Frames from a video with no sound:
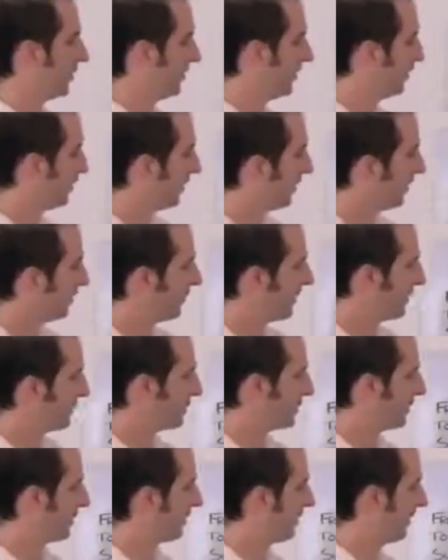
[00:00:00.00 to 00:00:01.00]
you want to make
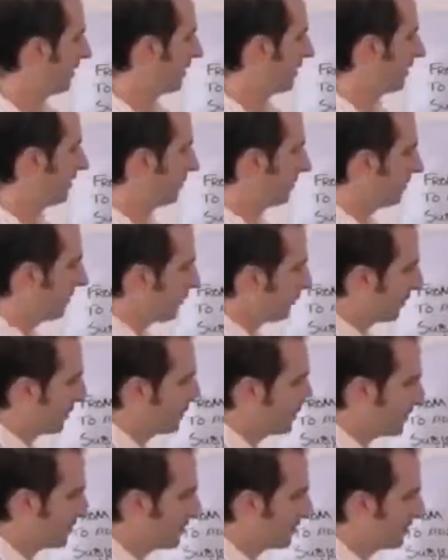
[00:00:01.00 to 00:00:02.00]
sure that you're
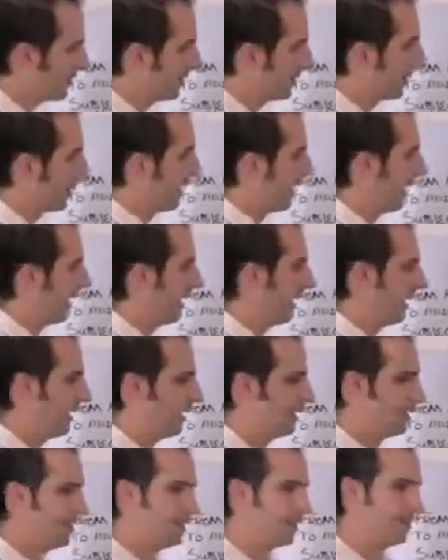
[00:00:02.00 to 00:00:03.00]
focused
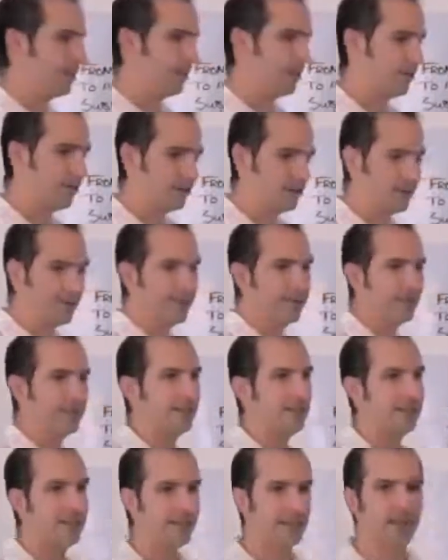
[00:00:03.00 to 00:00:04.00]
and you're
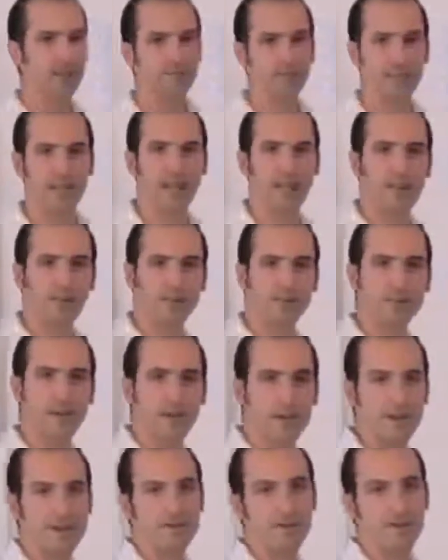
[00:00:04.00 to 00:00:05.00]
ultimately leading them down
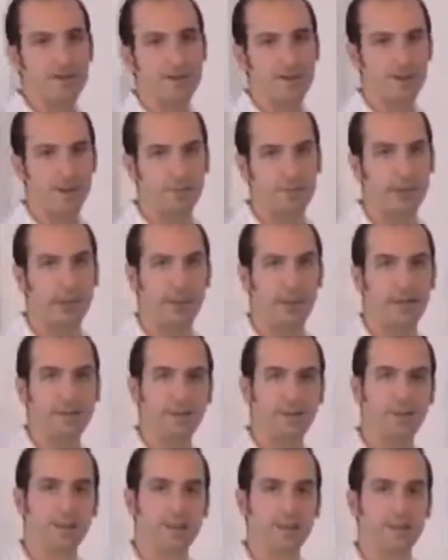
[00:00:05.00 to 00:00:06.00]
a conversion path.
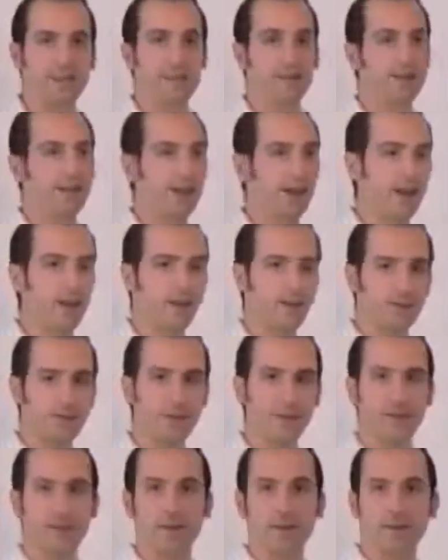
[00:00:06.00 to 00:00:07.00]
Now,
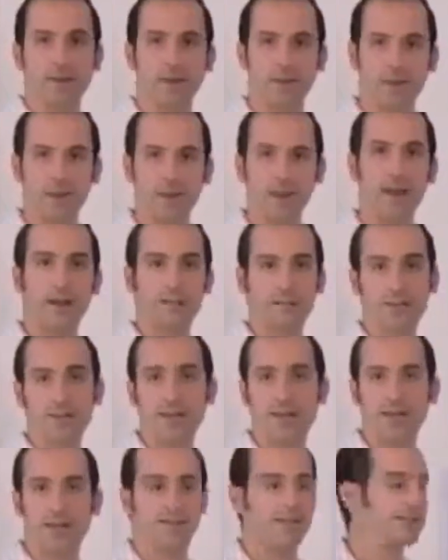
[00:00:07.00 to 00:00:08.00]
I'm
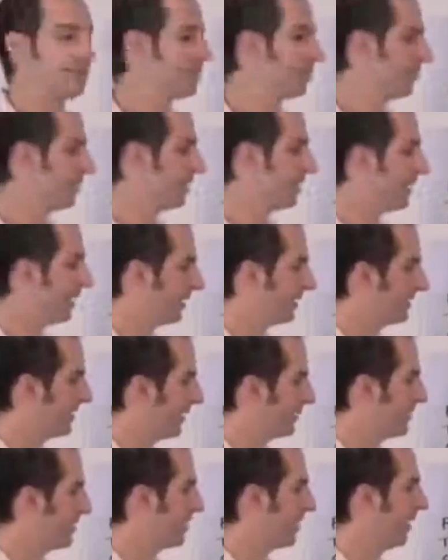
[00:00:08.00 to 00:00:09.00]
saying this with the
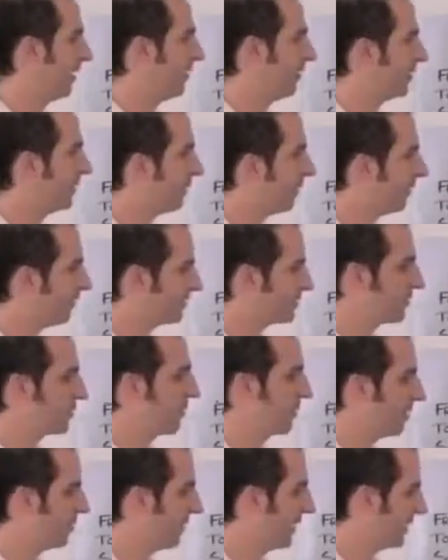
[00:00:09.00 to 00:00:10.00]
exception of you also
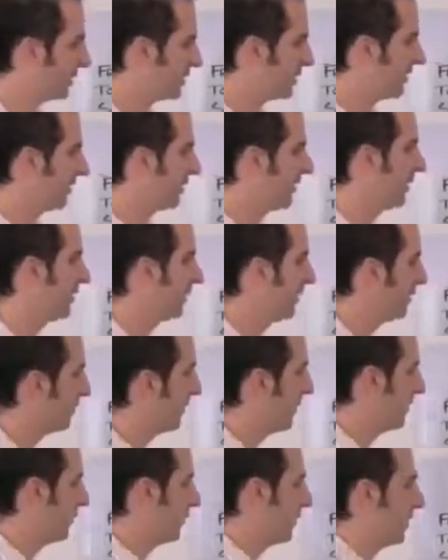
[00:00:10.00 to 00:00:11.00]
want to make sure that you
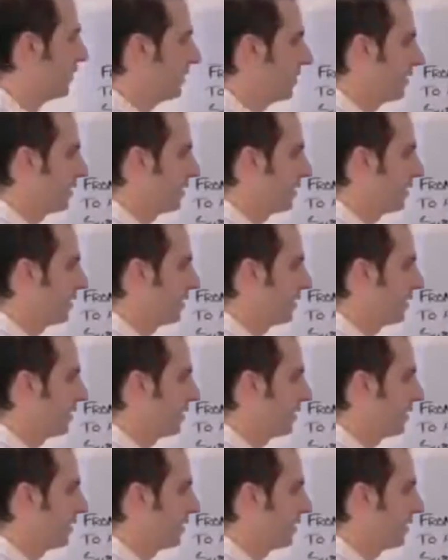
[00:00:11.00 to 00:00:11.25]
might want to